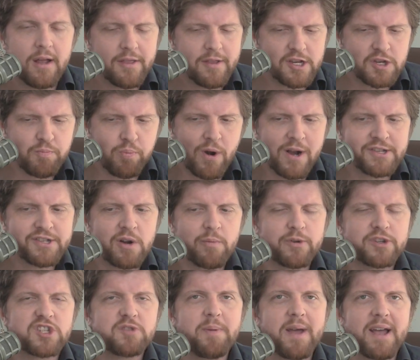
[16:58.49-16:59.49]
This president
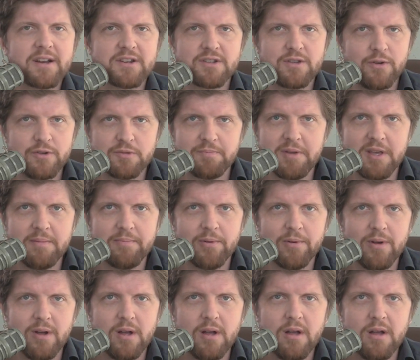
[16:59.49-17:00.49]
respects those people.